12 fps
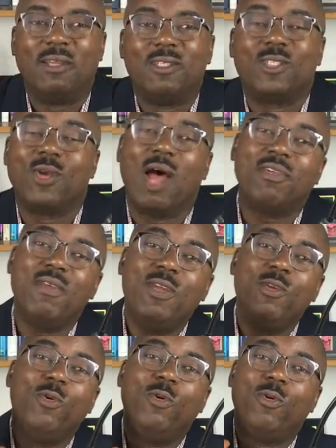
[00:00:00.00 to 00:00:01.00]
So I've given
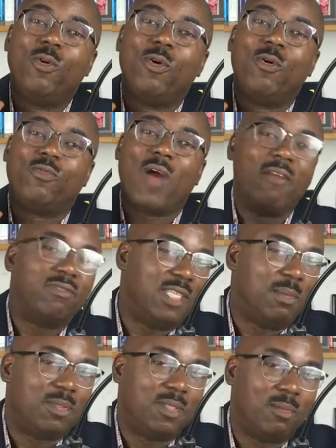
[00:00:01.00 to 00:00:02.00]
you 5
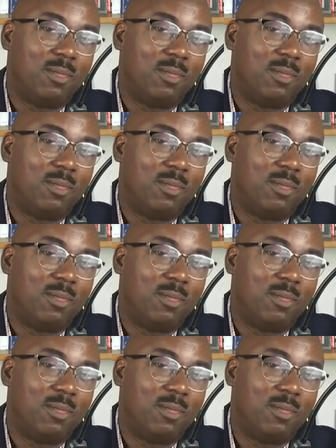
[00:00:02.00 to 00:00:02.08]
tips.